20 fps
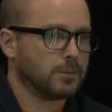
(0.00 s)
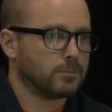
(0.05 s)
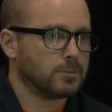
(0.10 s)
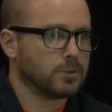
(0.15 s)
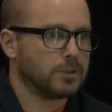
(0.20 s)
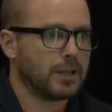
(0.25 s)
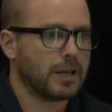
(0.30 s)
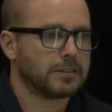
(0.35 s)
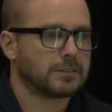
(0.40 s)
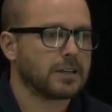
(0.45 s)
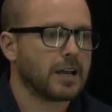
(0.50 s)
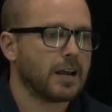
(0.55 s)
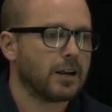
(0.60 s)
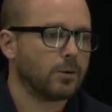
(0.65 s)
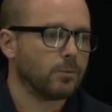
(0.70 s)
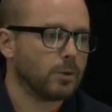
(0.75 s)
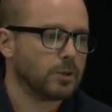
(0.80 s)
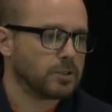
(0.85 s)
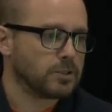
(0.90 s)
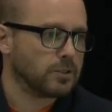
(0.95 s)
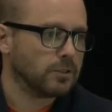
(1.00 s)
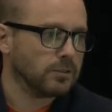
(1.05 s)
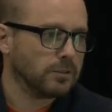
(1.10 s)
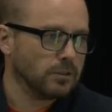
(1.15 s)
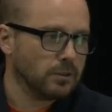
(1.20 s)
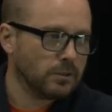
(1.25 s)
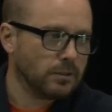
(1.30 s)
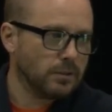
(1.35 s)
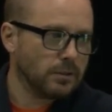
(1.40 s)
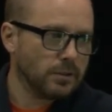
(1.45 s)
So that's kind of what
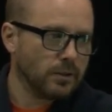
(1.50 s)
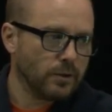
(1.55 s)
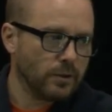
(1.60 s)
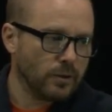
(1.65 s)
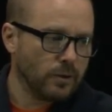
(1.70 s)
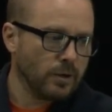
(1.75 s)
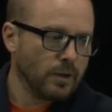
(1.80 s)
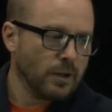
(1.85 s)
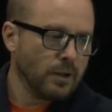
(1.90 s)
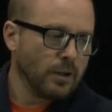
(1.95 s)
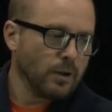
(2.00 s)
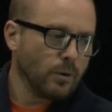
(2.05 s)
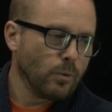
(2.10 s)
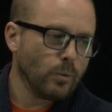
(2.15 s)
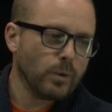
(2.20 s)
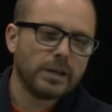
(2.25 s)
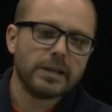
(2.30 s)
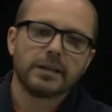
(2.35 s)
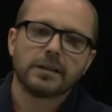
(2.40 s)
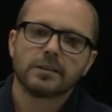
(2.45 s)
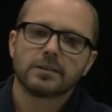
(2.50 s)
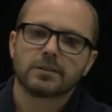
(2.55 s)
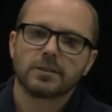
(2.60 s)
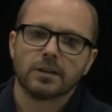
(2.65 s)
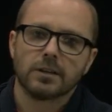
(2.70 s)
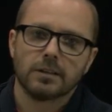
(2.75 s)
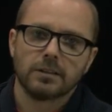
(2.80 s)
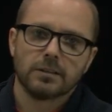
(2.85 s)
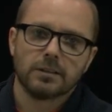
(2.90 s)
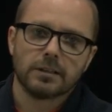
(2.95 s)
your week is
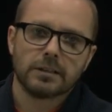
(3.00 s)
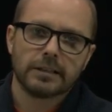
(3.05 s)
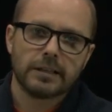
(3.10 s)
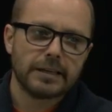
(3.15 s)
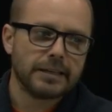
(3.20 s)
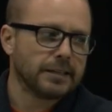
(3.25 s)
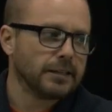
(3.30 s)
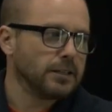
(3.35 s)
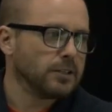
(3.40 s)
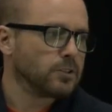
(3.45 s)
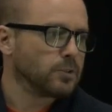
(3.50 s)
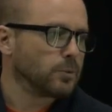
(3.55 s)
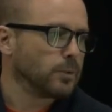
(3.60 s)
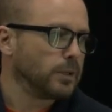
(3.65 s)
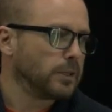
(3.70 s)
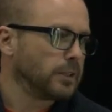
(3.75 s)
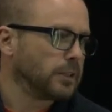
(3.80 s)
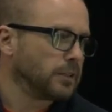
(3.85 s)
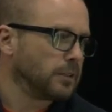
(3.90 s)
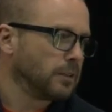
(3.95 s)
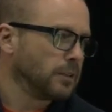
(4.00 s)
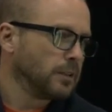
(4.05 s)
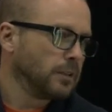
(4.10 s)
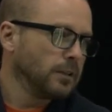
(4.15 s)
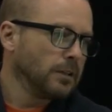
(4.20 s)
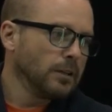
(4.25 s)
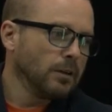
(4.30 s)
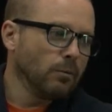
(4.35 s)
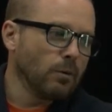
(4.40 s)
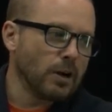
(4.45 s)
going to look like each week.
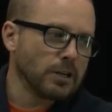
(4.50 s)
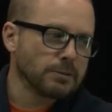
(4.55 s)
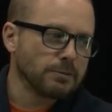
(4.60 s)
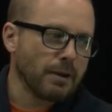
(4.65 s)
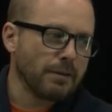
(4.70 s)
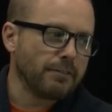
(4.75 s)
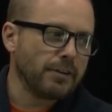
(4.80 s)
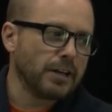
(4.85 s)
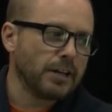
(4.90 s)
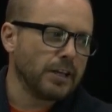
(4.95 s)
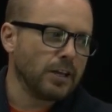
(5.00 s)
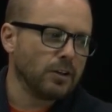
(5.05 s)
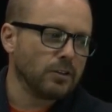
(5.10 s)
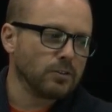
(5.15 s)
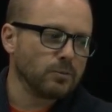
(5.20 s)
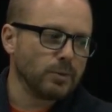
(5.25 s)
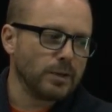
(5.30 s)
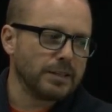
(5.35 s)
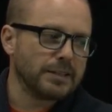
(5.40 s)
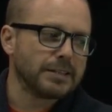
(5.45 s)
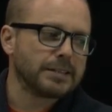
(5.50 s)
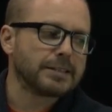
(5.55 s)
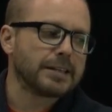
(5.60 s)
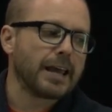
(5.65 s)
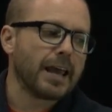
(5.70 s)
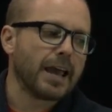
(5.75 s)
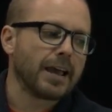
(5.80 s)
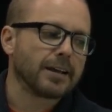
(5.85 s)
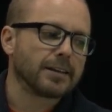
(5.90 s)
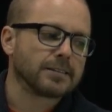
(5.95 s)
Watch my videos, read the
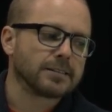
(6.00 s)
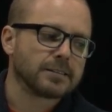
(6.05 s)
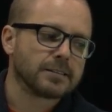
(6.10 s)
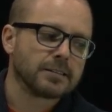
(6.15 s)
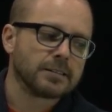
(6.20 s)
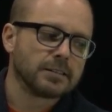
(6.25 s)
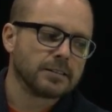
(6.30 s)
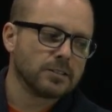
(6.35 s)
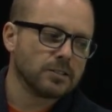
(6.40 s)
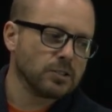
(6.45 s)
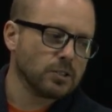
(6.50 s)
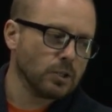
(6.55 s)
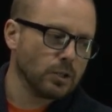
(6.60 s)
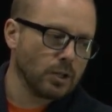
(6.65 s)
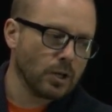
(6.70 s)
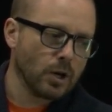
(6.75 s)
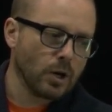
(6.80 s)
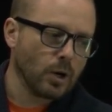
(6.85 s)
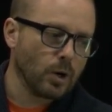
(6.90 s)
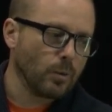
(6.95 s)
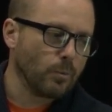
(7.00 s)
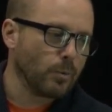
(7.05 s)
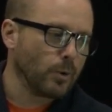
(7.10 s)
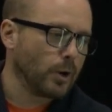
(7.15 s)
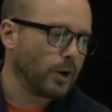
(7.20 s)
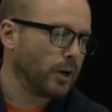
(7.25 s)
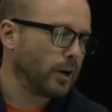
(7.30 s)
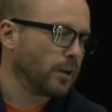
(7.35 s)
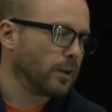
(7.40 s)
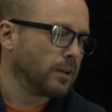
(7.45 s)
text, do the
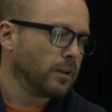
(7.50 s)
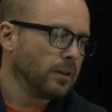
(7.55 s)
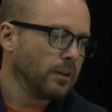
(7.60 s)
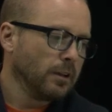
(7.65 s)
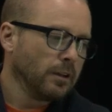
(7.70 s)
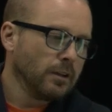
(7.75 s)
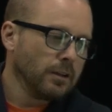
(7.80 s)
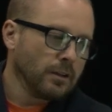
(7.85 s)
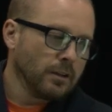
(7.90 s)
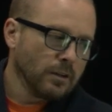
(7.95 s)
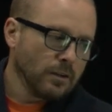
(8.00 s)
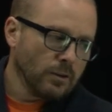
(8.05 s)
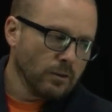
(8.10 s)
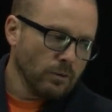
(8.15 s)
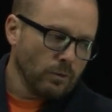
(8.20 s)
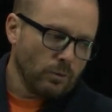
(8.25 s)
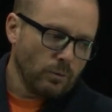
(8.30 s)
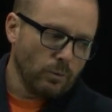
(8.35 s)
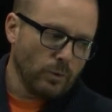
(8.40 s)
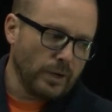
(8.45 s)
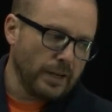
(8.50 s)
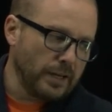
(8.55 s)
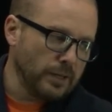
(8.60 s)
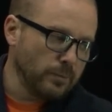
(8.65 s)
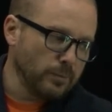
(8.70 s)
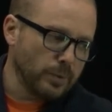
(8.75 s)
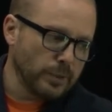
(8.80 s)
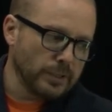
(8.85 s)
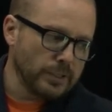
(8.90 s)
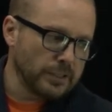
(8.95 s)
homework, read
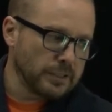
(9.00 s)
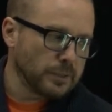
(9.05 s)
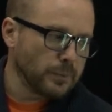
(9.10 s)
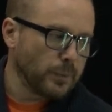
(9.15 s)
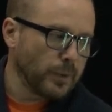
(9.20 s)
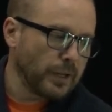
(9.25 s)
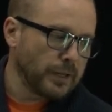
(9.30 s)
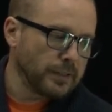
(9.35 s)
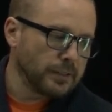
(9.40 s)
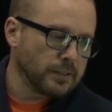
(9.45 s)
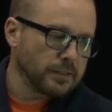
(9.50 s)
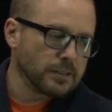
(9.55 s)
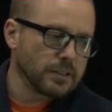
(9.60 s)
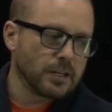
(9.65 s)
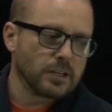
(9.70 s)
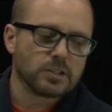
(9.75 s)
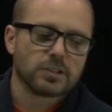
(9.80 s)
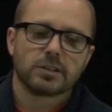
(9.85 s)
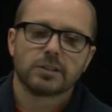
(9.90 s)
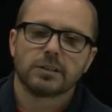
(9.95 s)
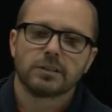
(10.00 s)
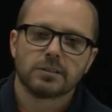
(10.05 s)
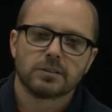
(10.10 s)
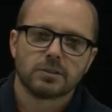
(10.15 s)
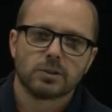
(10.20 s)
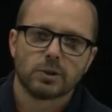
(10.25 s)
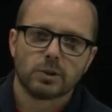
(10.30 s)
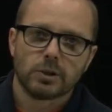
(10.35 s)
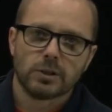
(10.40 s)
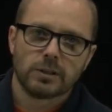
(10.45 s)
and participate in discussion, and
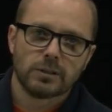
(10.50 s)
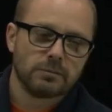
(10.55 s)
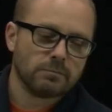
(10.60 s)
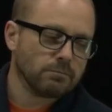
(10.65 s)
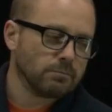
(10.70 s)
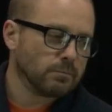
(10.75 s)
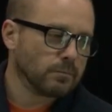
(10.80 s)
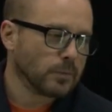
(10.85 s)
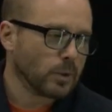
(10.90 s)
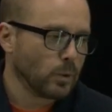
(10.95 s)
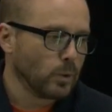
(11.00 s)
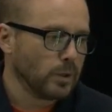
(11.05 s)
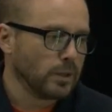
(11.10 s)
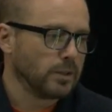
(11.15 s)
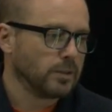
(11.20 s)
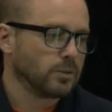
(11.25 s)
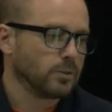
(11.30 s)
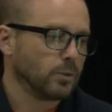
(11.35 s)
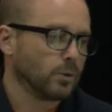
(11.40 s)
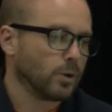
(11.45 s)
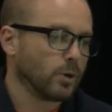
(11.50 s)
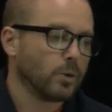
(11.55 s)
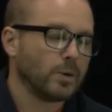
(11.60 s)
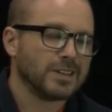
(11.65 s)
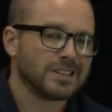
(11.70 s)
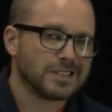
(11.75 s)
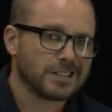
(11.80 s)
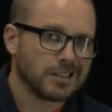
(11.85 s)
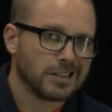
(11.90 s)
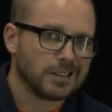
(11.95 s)
turn in quiz or
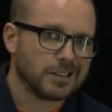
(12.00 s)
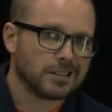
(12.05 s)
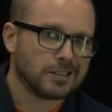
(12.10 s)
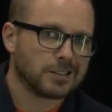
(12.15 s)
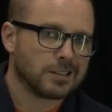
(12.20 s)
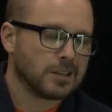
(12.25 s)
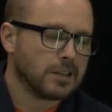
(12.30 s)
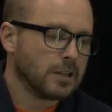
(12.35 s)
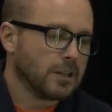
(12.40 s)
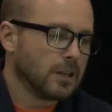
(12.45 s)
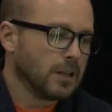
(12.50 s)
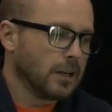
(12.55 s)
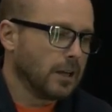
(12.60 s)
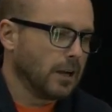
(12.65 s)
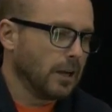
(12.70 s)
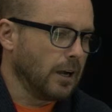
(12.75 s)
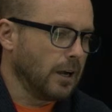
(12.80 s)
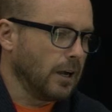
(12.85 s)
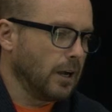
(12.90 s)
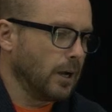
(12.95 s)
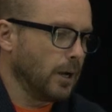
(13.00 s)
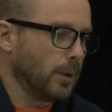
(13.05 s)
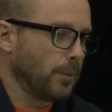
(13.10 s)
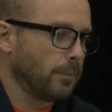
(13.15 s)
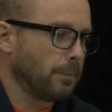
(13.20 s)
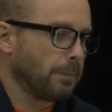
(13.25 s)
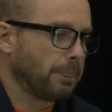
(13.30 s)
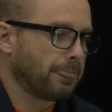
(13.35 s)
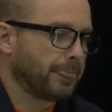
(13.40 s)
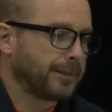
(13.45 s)
quizzes.
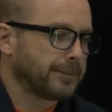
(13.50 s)
And